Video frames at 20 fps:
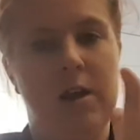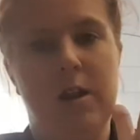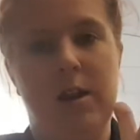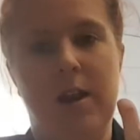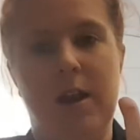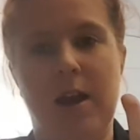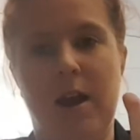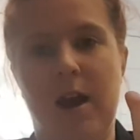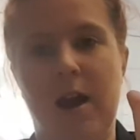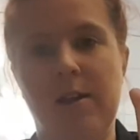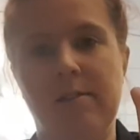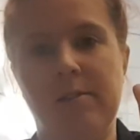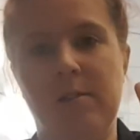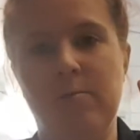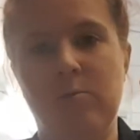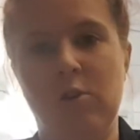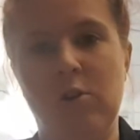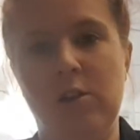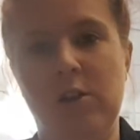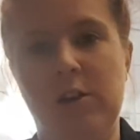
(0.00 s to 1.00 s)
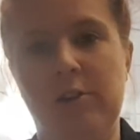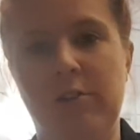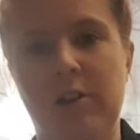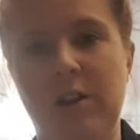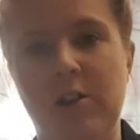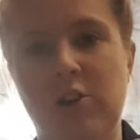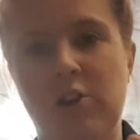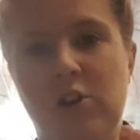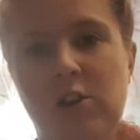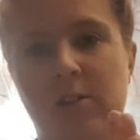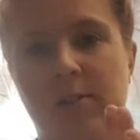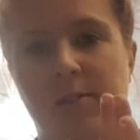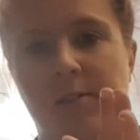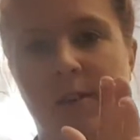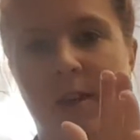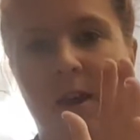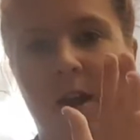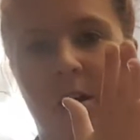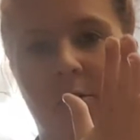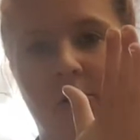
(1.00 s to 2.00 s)
Now, as I'm rolling it around, you can
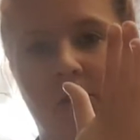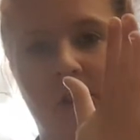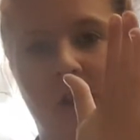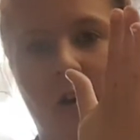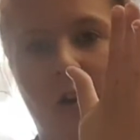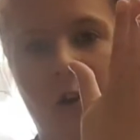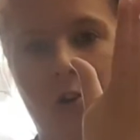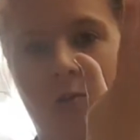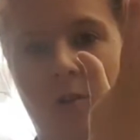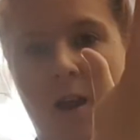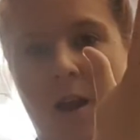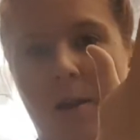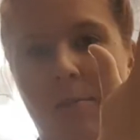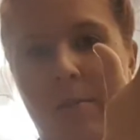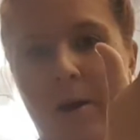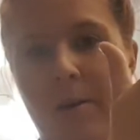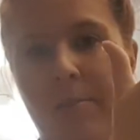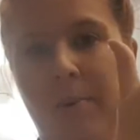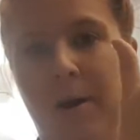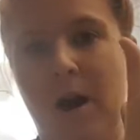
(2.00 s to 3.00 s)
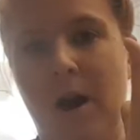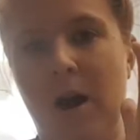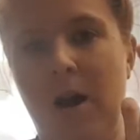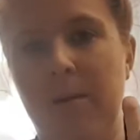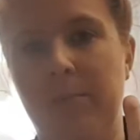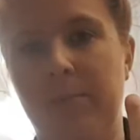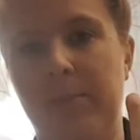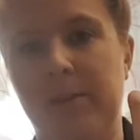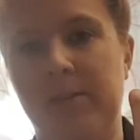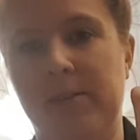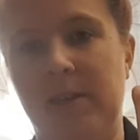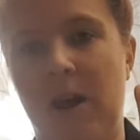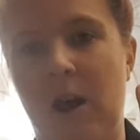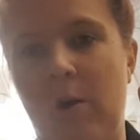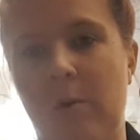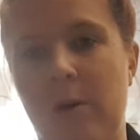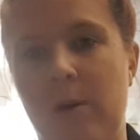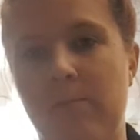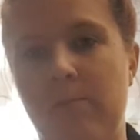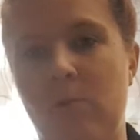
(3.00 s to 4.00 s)
see how it's going around my palm is
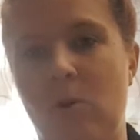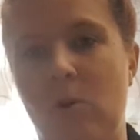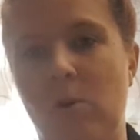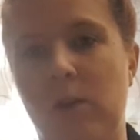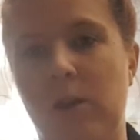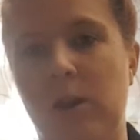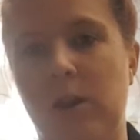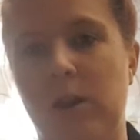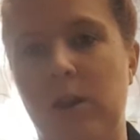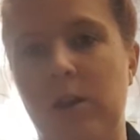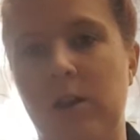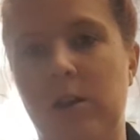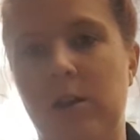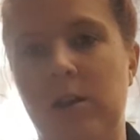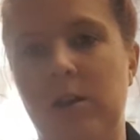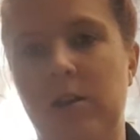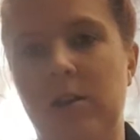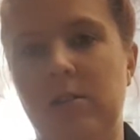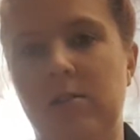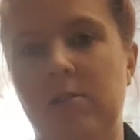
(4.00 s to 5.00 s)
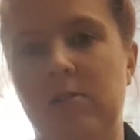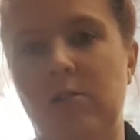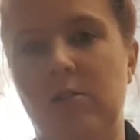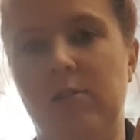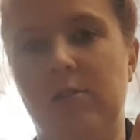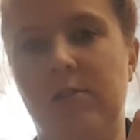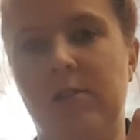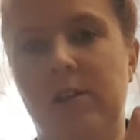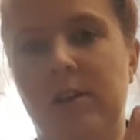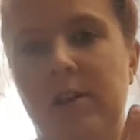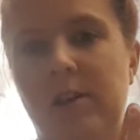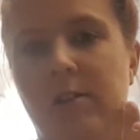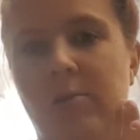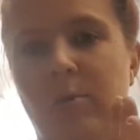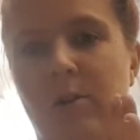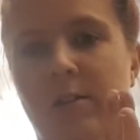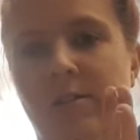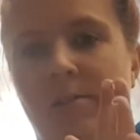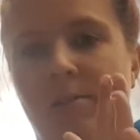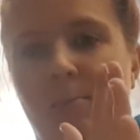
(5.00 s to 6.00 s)
how I'm rolling it. It's not sitting in the
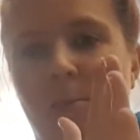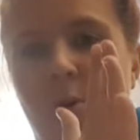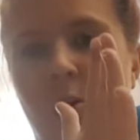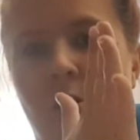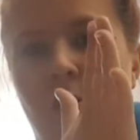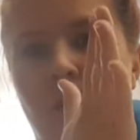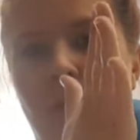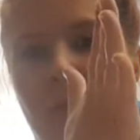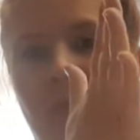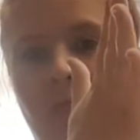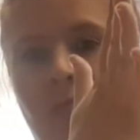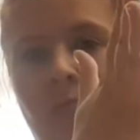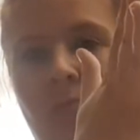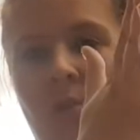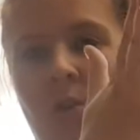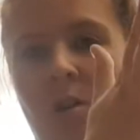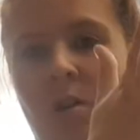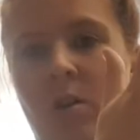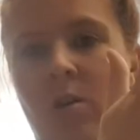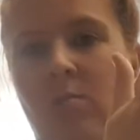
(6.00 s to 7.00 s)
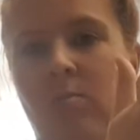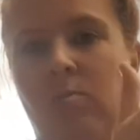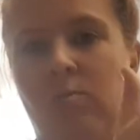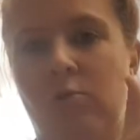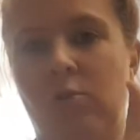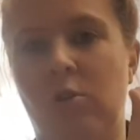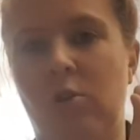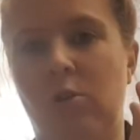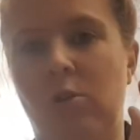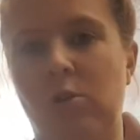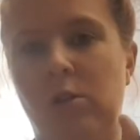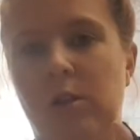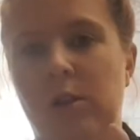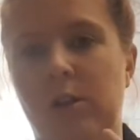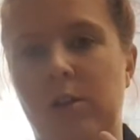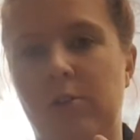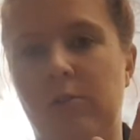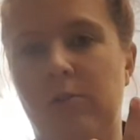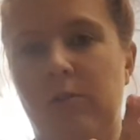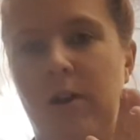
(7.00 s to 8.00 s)
one spot. I'm rolling
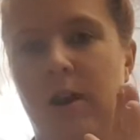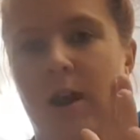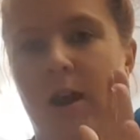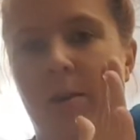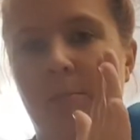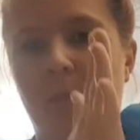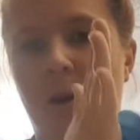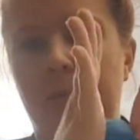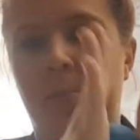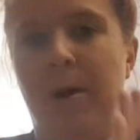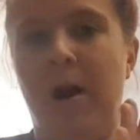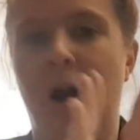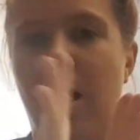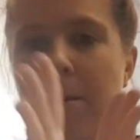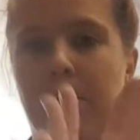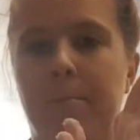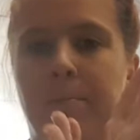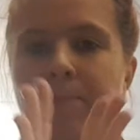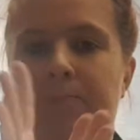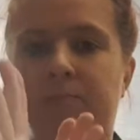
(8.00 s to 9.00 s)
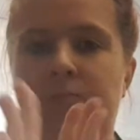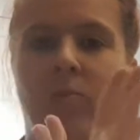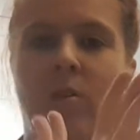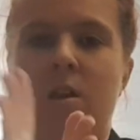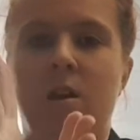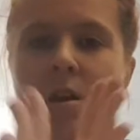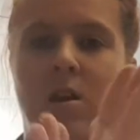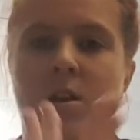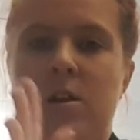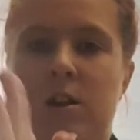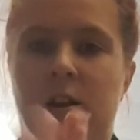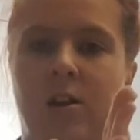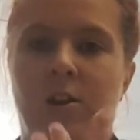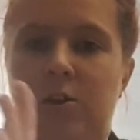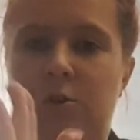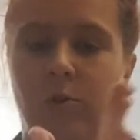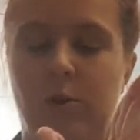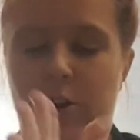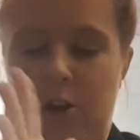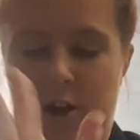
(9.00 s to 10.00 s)
it around my palm. I can
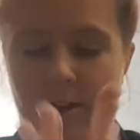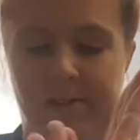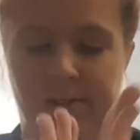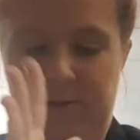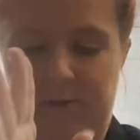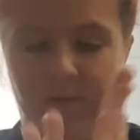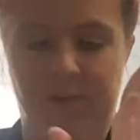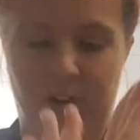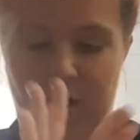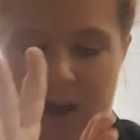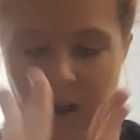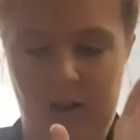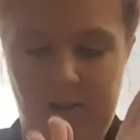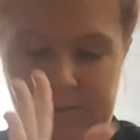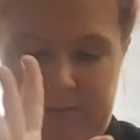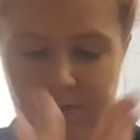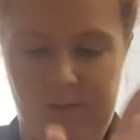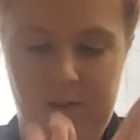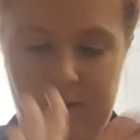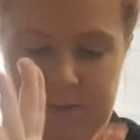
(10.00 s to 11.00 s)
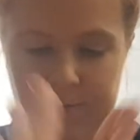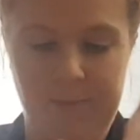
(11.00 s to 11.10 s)
do it nice and fast.